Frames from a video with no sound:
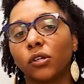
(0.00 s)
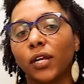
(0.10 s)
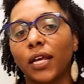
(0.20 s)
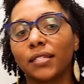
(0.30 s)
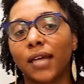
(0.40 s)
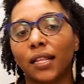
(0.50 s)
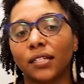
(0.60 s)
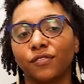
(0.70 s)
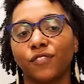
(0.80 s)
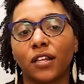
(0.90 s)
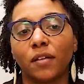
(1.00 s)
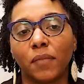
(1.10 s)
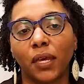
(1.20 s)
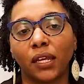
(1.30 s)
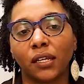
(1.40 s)
learning and talent
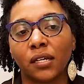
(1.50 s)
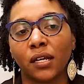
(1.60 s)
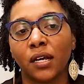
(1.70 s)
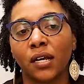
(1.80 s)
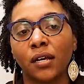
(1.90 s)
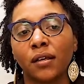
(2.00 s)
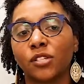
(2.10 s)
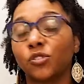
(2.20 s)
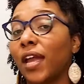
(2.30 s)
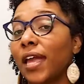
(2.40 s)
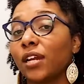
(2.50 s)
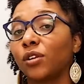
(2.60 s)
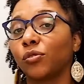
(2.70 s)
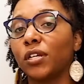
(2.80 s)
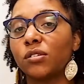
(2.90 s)
development has created
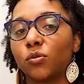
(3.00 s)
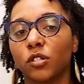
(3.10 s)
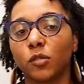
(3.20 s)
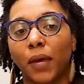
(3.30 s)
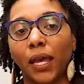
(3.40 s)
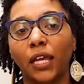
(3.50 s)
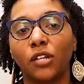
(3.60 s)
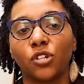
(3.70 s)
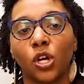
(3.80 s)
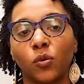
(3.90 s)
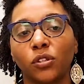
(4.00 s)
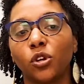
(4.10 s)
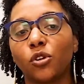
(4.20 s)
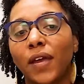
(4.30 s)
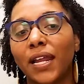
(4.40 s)
a resource page with
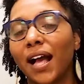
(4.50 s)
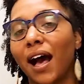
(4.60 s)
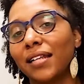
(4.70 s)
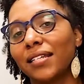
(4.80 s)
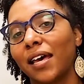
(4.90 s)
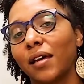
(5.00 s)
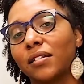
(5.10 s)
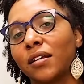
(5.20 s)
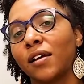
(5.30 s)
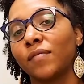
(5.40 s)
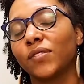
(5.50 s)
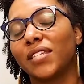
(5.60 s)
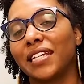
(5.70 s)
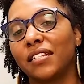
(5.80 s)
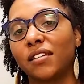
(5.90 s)
curated content
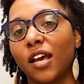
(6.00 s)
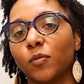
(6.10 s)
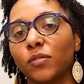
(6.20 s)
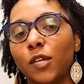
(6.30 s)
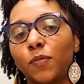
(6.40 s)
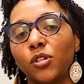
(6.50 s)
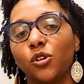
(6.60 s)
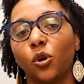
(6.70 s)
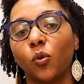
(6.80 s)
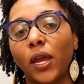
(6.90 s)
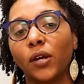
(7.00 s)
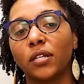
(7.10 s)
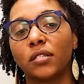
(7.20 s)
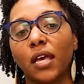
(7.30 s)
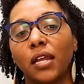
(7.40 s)
to, to help deepen your
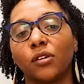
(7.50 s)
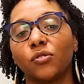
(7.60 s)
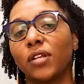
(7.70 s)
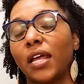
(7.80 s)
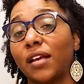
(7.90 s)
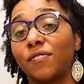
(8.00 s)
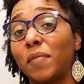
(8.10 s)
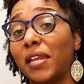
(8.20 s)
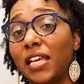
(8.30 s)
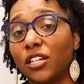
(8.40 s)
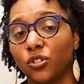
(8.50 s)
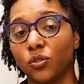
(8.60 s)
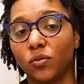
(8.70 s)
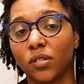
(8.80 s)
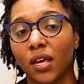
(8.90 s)
awareness and understanding of the many
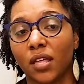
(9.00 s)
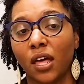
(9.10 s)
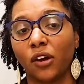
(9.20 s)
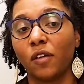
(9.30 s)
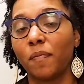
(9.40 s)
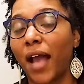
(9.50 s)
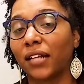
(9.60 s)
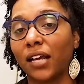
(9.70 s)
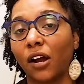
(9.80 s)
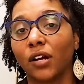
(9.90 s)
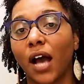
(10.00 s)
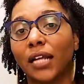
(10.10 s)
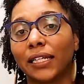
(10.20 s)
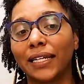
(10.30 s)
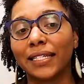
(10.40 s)
issues that are impacting our
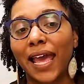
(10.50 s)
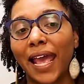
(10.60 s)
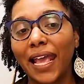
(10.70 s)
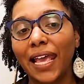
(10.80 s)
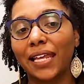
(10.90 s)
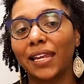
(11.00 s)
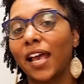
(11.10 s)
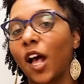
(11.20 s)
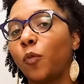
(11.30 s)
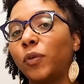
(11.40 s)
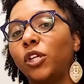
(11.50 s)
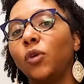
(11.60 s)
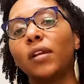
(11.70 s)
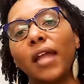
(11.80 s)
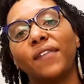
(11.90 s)
colleagues and helping
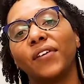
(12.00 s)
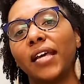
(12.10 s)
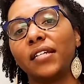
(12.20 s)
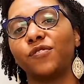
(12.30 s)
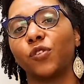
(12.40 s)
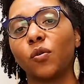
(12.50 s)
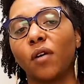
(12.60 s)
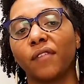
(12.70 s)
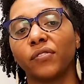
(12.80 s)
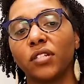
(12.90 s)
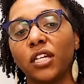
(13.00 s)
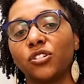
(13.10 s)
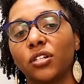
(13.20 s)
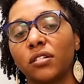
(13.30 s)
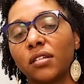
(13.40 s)
you to navigate difficult
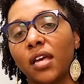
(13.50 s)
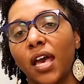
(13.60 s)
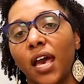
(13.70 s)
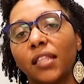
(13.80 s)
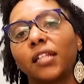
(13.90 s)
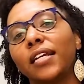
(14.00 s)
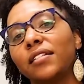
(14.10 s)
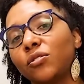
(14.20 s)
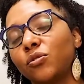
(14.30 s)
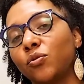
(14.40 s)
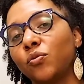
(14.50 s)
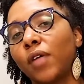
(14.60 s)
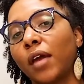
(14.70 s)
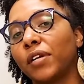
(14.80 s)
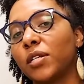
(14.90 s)
conversations. And the link to
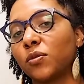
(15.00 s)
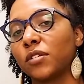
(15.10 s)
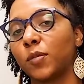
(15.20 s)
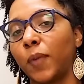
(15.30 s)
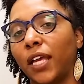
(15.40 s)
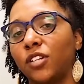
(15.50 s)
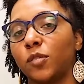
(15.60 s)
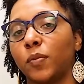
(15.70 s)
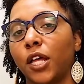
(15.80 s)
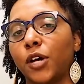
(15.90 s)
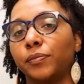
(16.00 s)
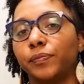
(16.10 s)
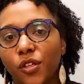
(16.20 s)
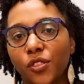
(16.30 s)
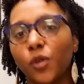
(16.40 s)
that resources page is below.
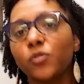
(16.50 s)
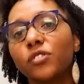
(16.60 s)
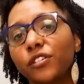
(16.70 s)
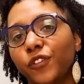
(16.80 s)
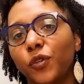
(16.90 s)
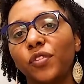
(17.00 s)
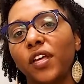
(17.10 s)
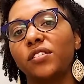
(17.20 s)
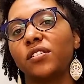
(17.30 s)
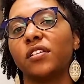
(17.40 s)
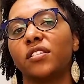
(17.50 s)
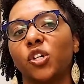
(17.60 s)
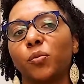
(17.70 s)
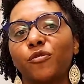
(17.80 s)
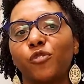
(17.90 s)
Those are a few things to
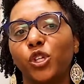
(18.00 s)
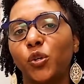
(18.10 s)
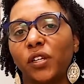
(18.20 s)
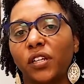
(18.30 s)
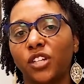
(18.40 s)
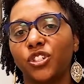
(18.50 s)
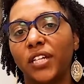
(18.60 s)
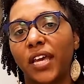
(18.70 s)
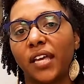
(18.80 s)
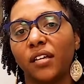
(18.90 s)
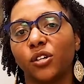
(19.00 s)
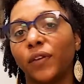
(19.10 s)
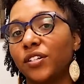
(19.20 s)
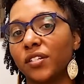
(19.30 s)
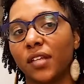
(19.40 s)
consider before you initiate
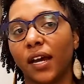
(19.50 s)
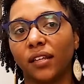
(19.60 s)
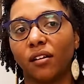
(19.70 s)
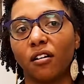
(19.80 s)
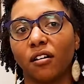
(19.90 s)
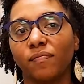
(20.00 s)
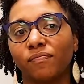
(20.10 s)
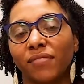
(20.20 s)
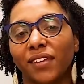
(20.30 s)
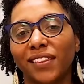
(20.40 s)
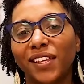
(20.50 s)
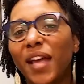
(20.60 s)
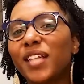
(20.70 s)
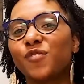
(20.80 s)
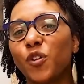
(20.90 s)
courageous dialogue. The
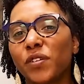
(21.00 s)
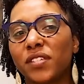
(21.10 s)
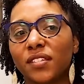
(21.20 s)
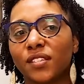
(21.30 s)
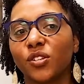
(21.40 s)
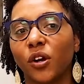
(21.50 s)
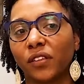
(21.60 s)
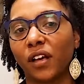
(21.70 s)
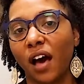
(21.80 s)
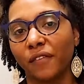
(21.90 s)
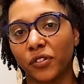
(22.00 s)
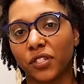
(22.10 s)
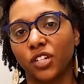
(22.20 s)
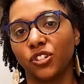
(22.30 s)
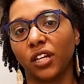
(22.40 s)
next focus is to start the
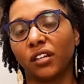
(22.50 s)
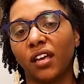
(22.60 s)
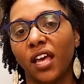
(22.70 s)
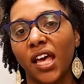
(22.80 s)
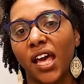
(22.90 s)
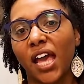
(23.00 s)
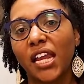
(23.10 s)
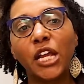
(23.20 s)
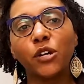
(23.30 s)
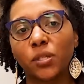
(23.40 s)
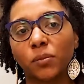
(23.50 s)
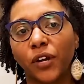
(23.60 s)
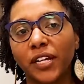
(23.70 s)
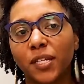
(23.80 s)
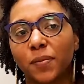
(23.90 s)
conversation. And here are some
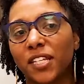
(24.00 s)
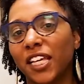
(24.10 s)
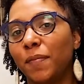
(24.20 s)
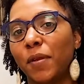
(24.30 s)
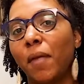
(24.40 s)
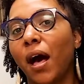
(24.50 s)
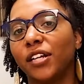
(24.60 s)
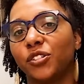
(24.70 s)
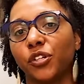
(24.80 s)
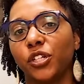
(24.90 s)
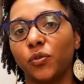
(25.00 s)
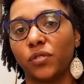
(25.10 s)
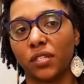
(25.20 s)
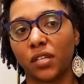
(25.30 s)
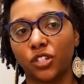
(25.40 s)
great tips to keep in mind during those
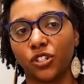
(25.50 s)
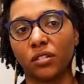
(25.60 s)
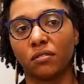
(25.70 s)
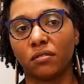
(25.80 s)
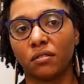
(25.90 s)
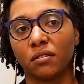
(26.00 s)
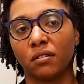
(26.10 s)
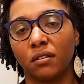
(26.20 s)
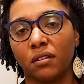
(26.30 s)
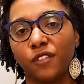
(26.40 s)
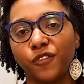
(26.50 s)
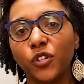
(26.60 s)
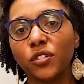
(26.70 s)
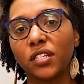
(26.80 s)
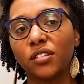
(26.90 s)
discussions. The
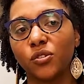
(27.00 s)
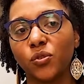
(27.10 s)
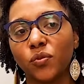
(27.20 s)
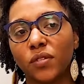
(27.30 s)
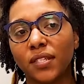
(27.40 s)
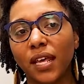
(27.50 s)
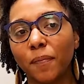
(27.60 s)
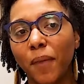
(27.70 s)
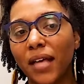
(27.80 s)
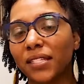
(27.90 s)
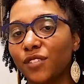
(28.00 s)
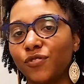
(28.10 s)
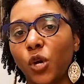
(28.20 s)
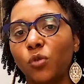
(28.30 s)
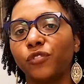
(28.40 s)
first is to set a
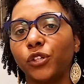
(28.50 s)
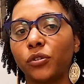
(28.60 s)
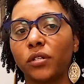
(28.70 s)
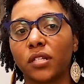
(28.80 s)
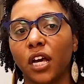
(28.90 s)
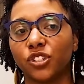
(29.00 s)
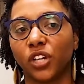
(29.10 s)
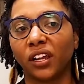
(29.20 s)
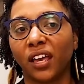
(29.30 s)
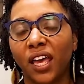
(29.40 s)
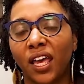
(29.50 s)
positive tone for your discussion.